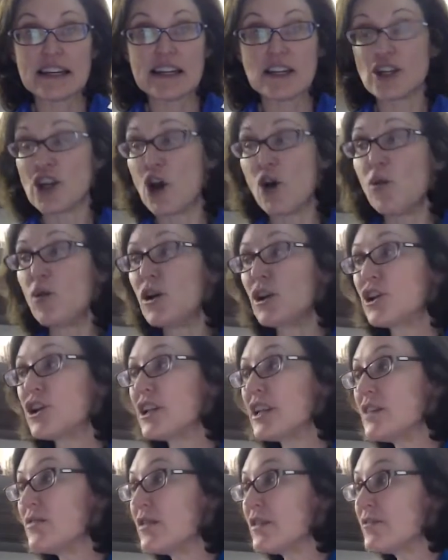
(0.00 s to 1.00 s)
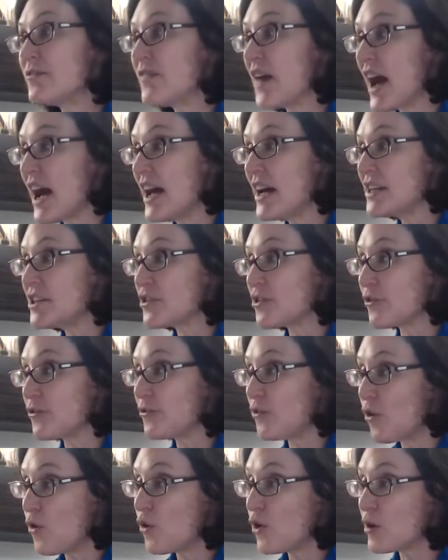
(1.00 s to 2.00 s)
no one could even find the
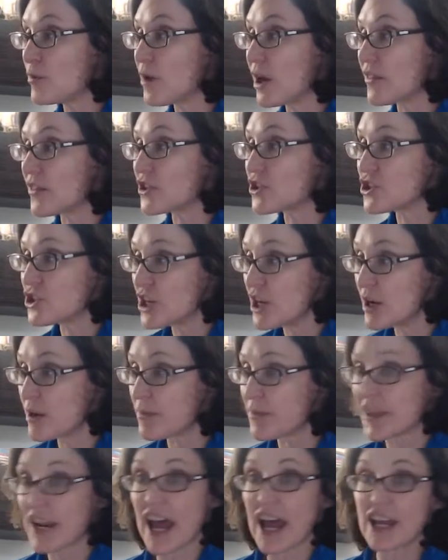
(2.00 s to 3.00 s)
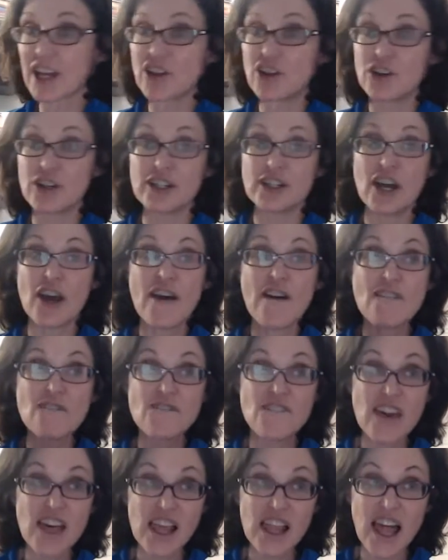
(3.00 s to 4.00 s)
form on the ship that I could
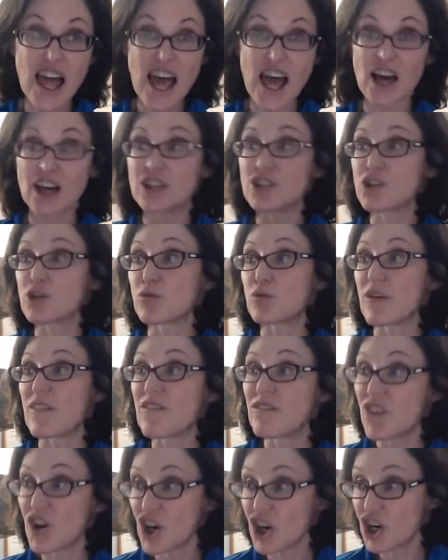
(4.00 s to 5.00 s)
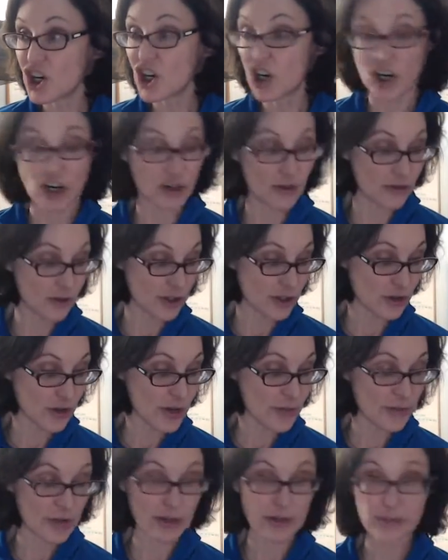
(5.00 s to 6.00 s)
fill out to refer her for
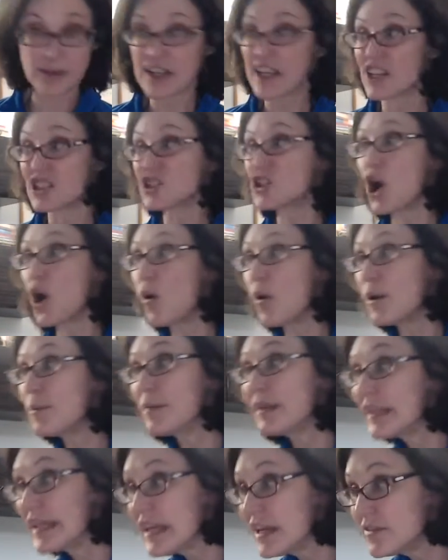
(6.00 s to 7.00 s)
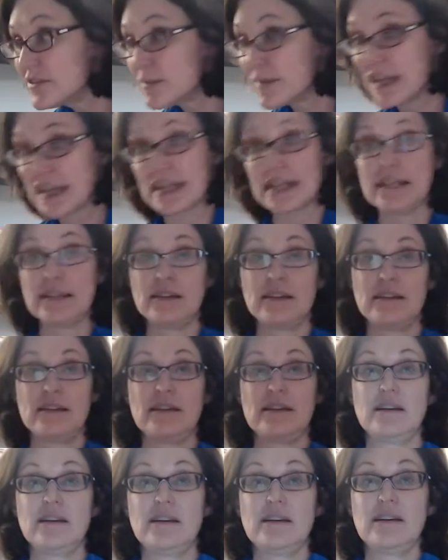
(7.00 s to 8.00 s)
treatment because no one believed me.
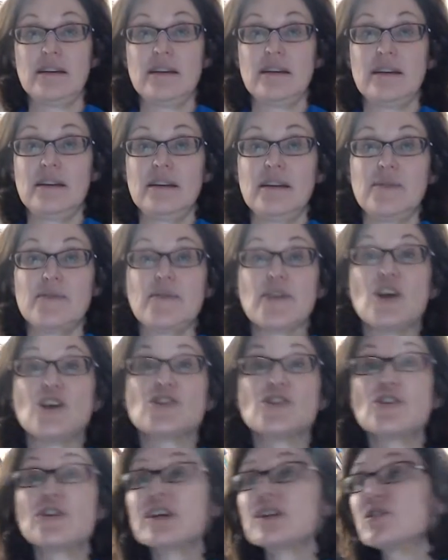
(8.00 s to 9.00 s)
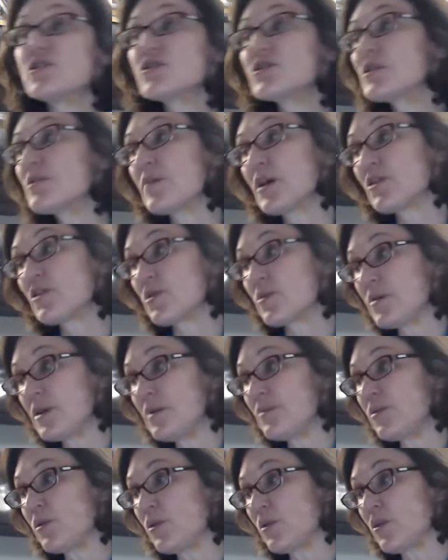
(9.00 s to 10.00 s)
So these are some other
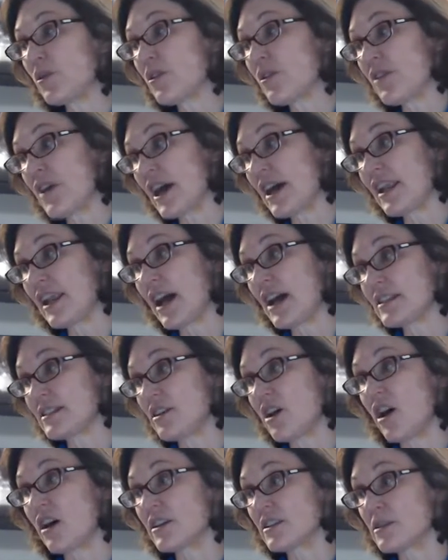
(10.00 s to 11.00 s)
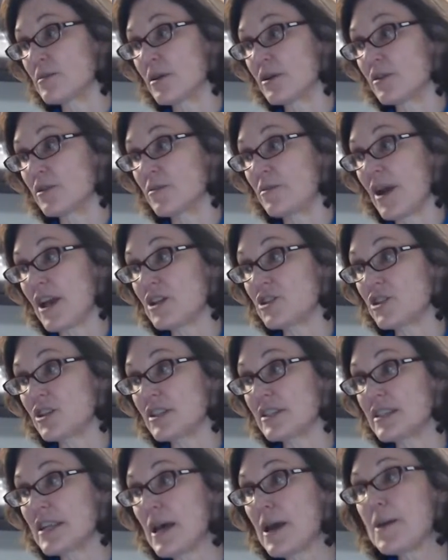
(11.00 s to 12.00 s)
people that I saw, some other
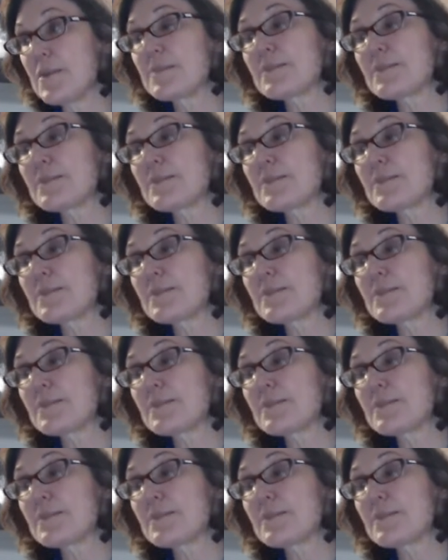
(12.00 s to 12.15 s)
patients.